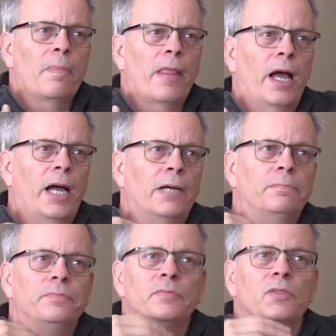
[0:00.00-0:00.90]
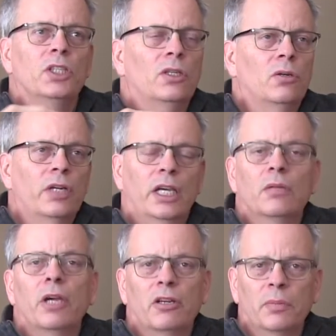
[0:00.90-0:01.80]
Hail
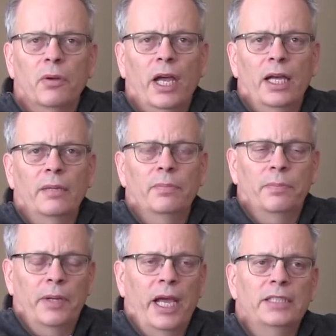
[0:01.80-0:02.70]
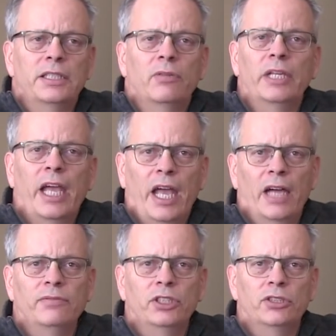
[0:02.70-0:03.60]
Mary pass that we
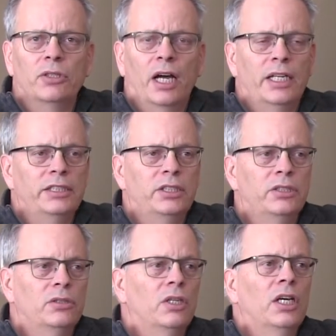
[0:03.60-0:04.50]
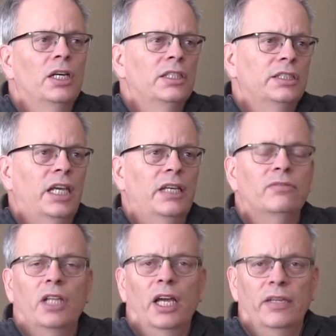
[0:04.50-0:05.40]
have to try to save
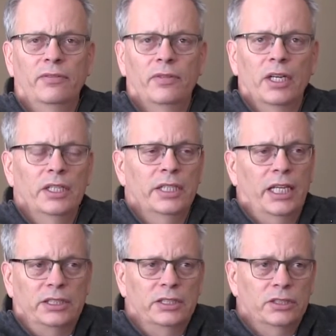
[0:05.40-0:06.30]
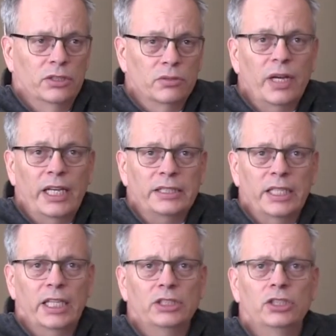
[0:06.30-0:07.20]
life, that's great.
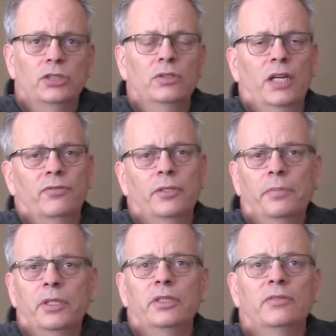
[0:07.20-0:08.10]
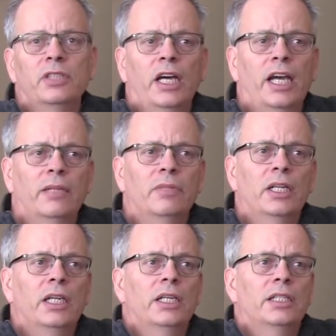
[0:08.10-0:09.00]
And to do that for a period of time,
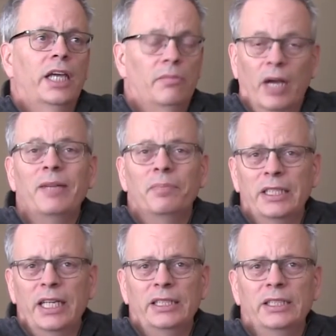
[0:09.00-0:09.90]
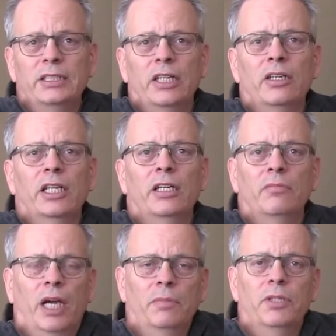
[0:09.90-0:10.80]
that might be necessary and
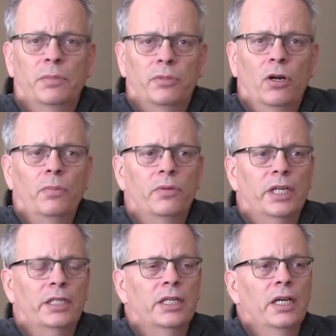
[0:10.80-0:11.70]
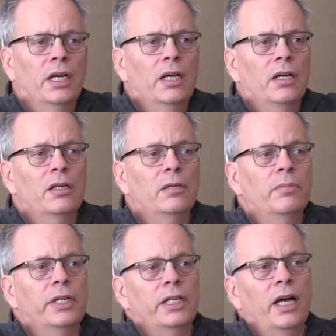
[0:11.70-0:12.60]
it might be appropriate.
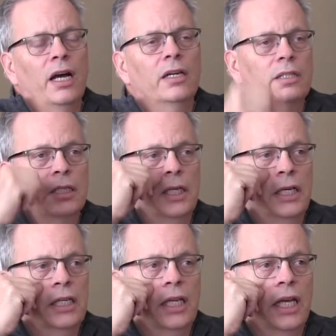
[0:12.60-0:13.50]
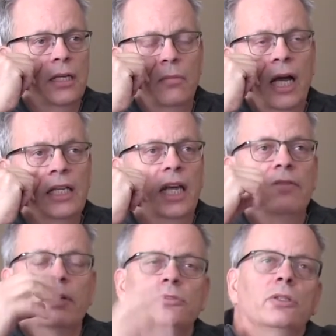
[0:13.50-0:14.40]
But in our clinic and in my
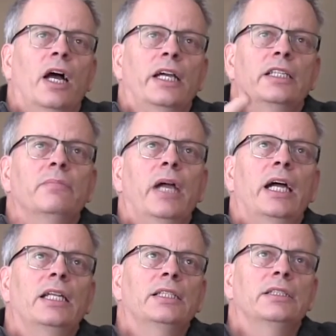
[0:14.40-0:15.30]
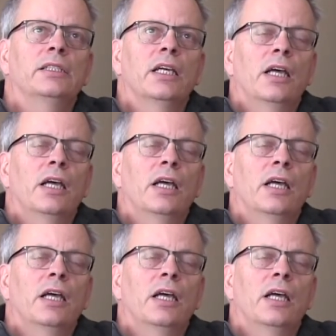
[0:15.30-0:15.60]
life, I'm trying to balance,